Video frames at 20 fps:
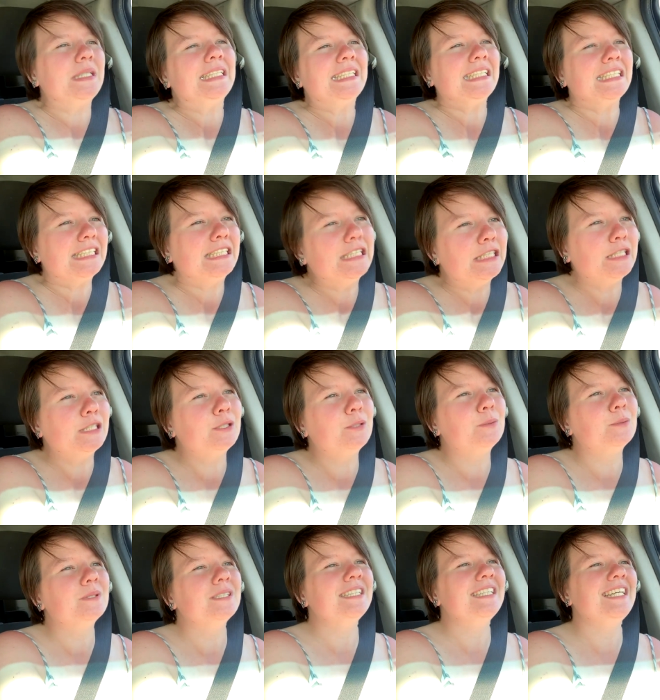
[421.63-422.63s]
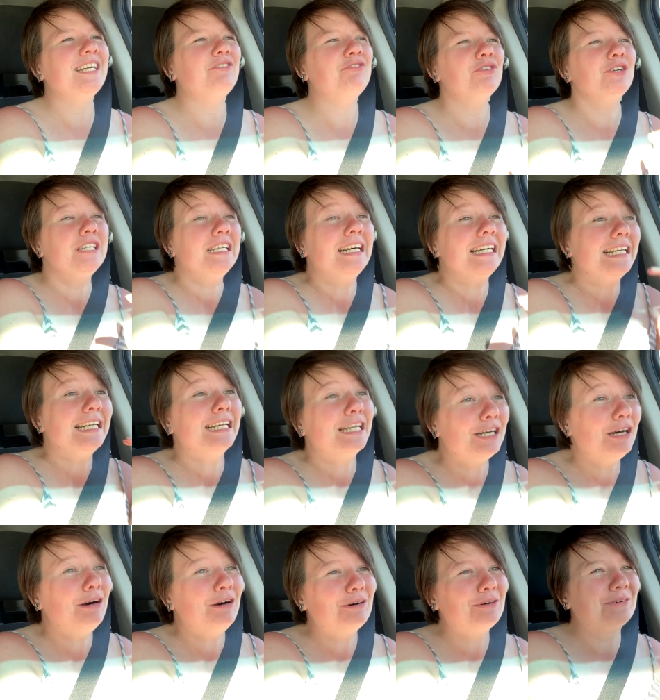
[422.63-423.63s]
I gotta go, if you're not gonna
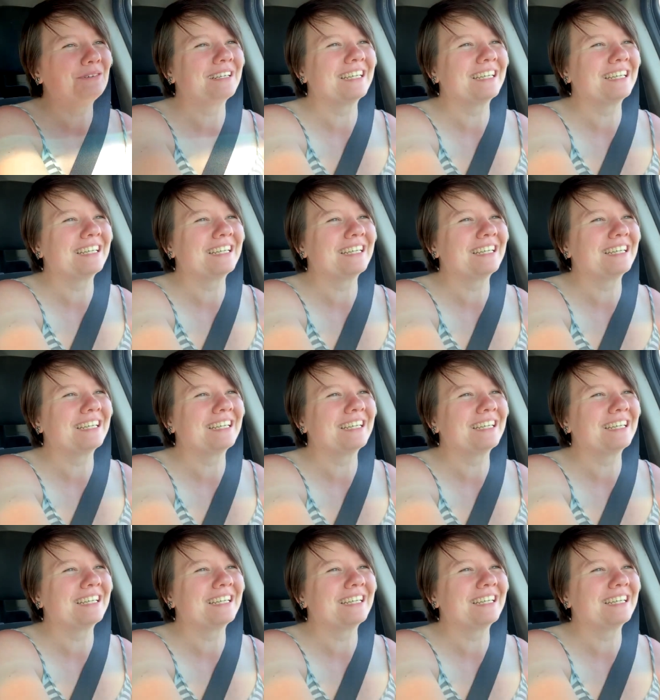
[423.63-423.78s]
go.